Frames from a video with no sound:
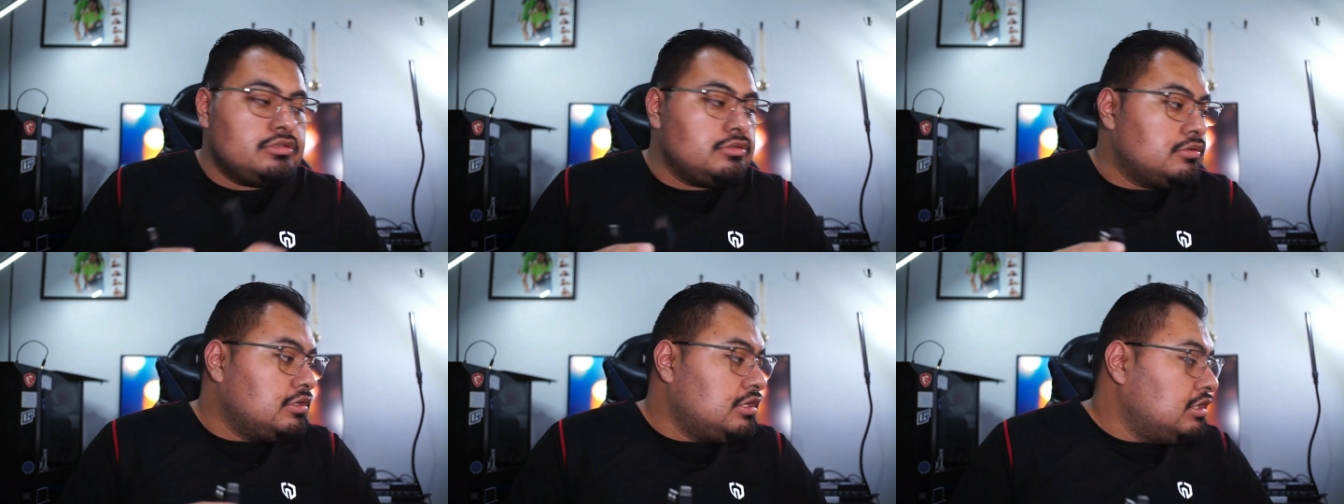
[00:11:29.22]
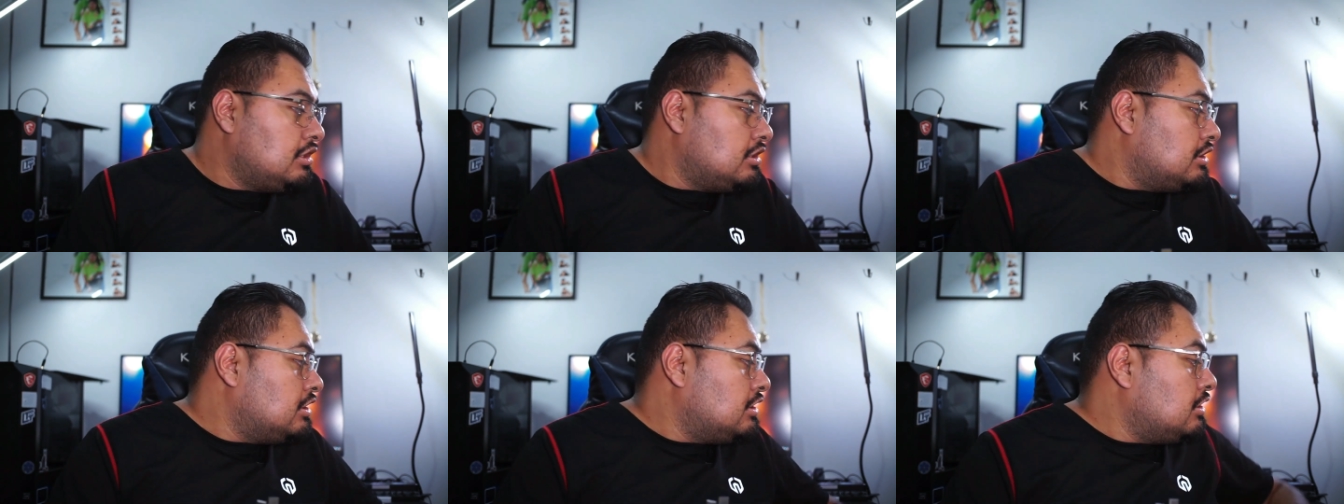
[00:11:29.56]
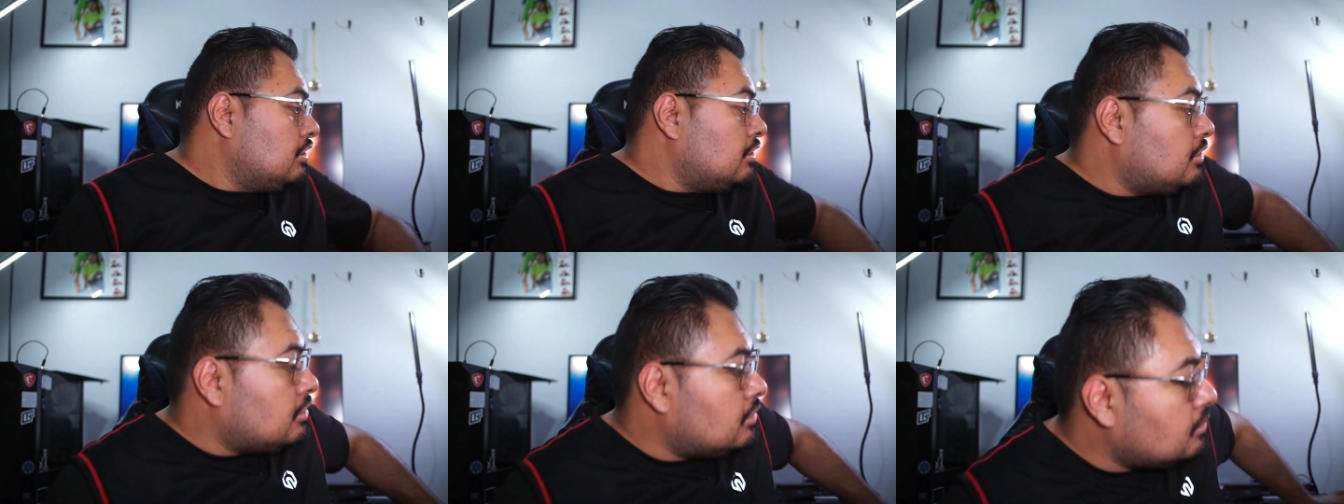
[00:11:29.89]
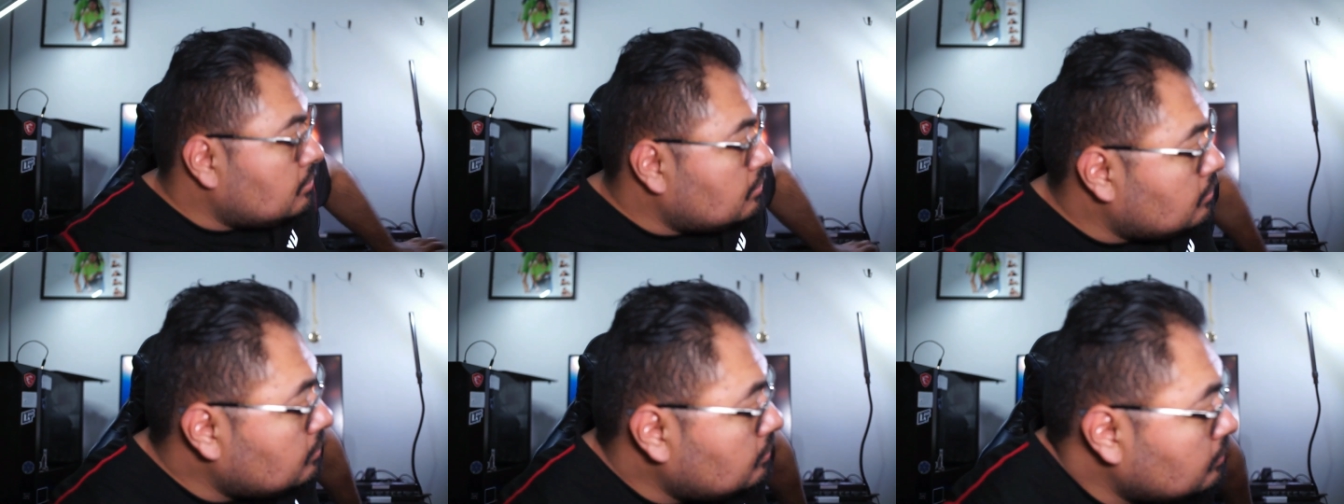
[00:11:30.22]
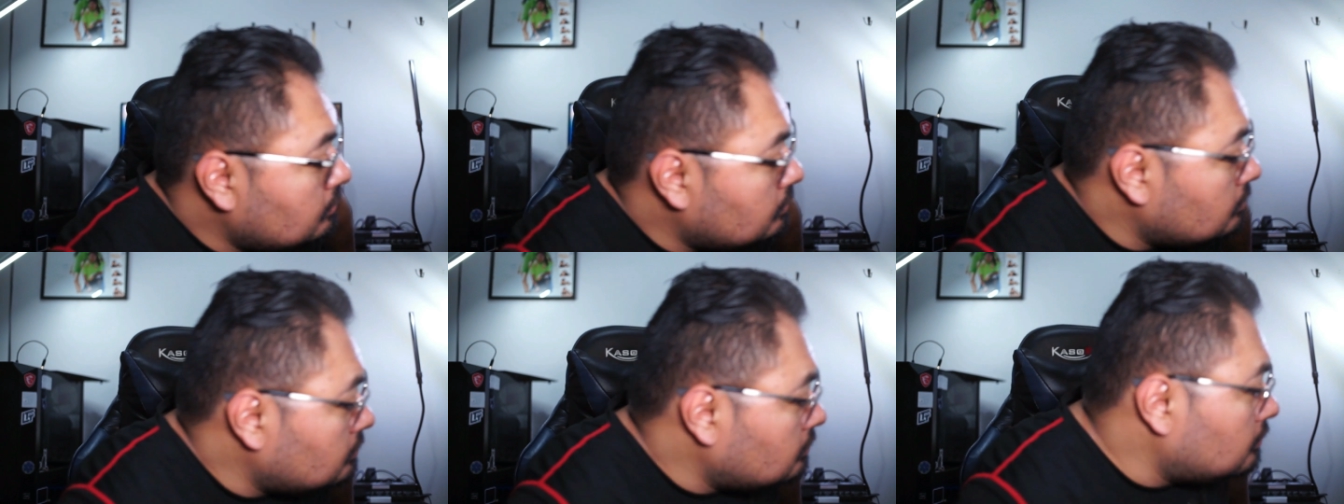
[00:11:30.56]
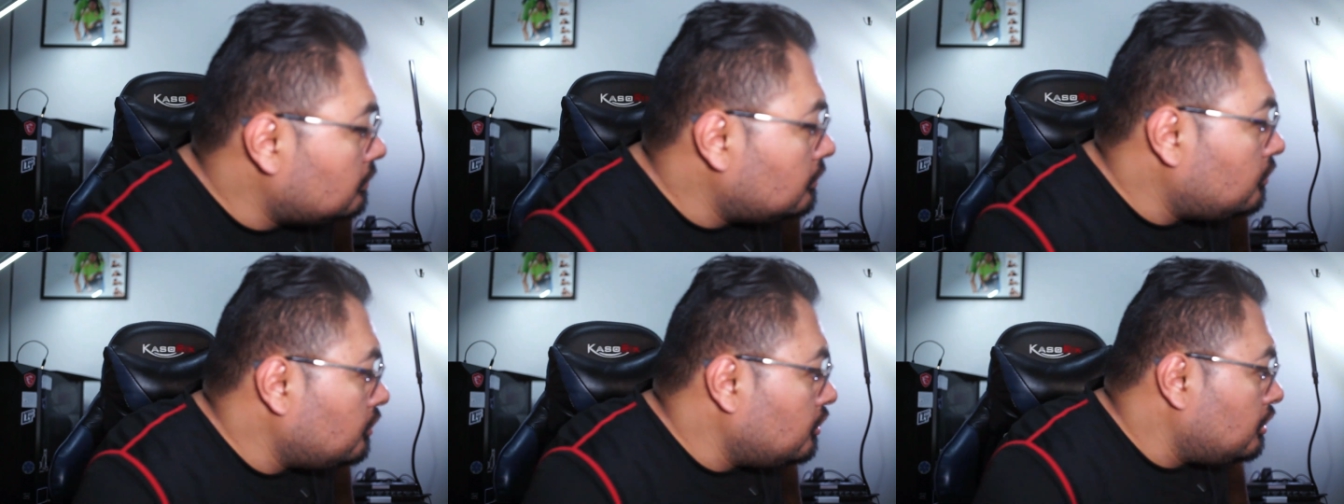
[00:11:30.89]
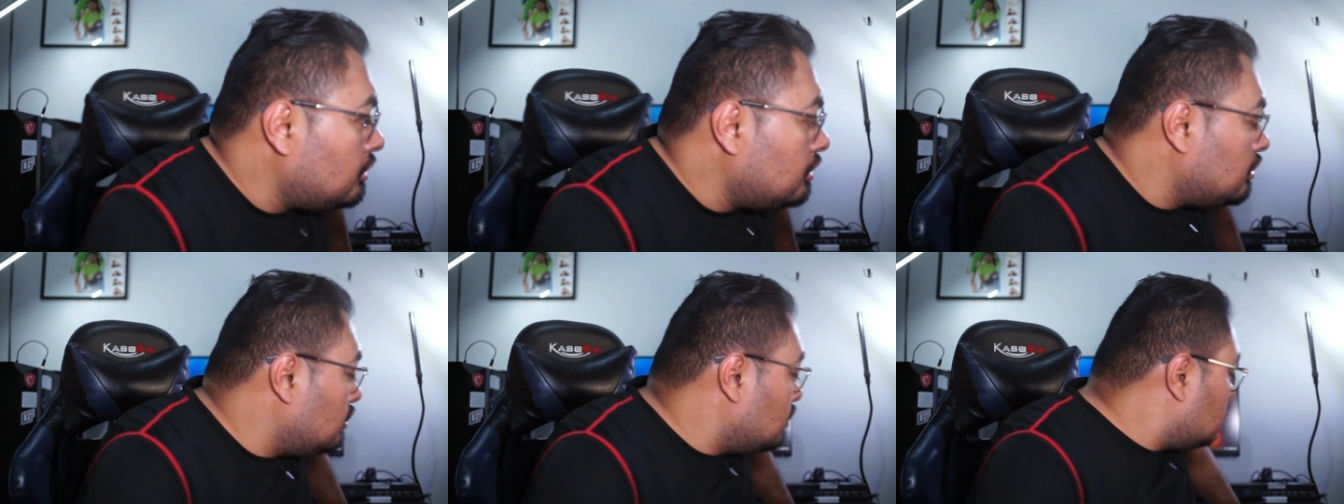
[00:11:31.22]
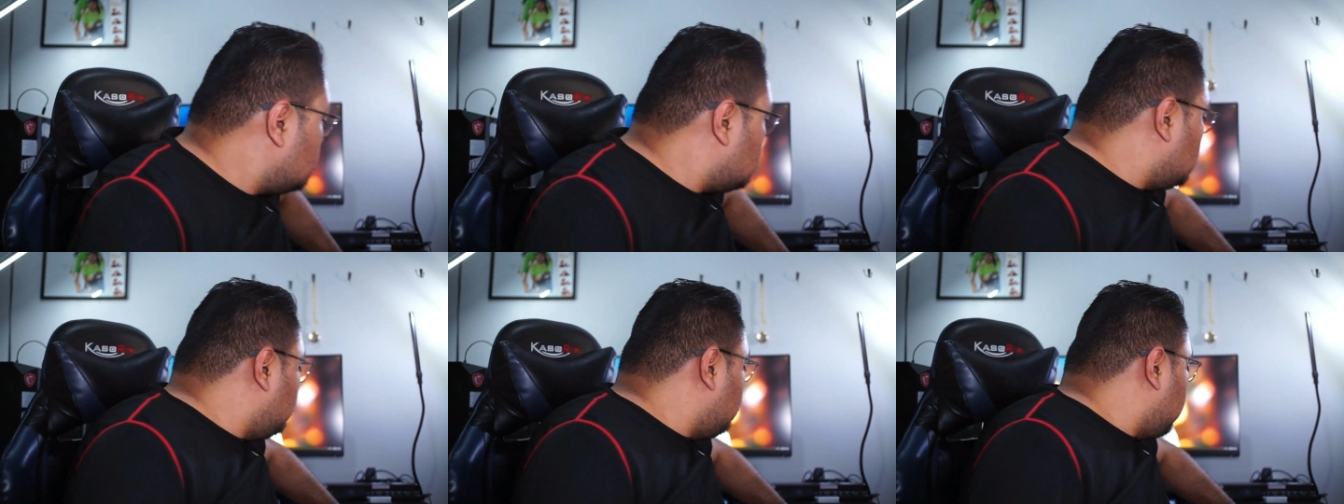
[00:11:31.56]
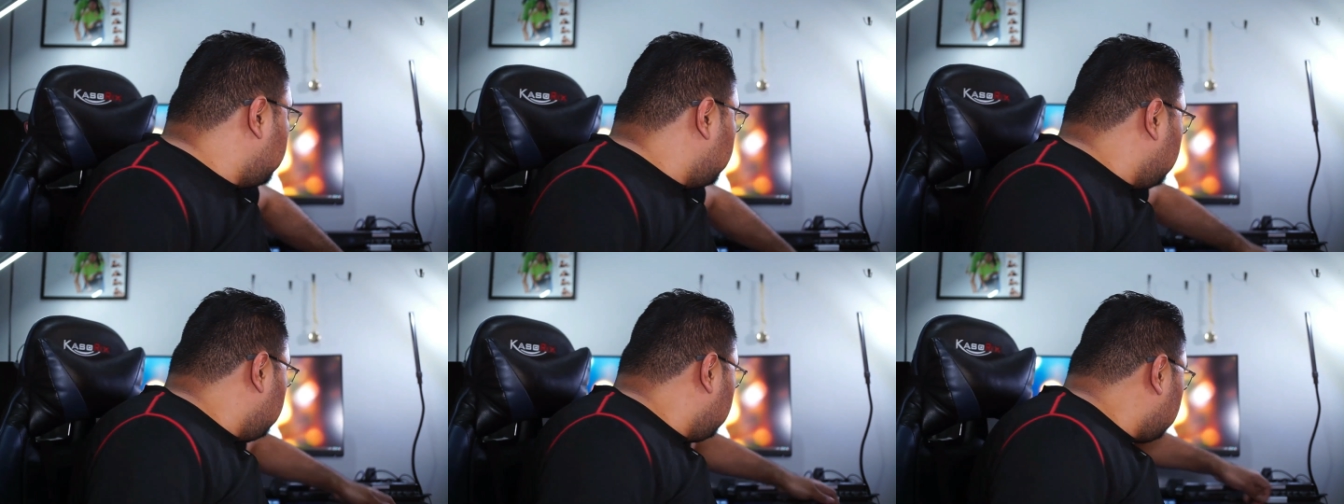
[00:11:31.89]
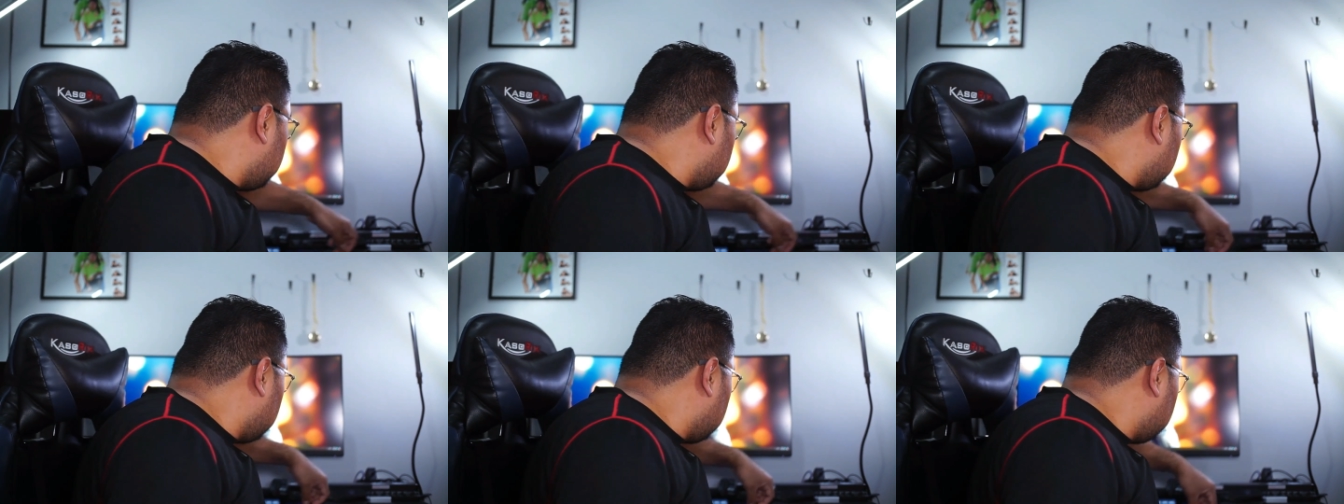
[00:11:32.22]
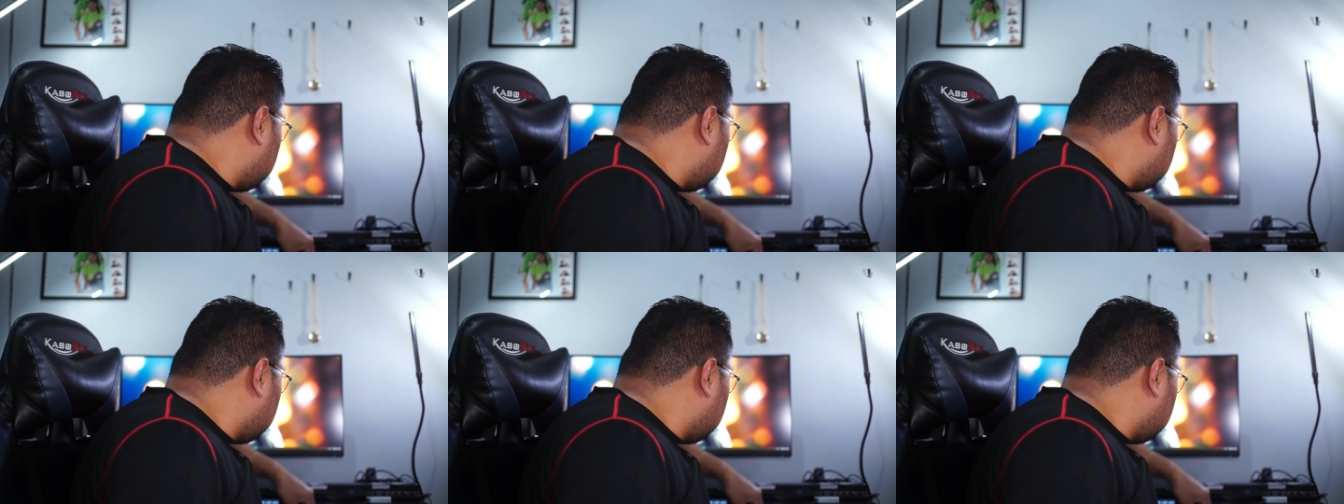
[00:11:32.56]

yeah, and uh, depending on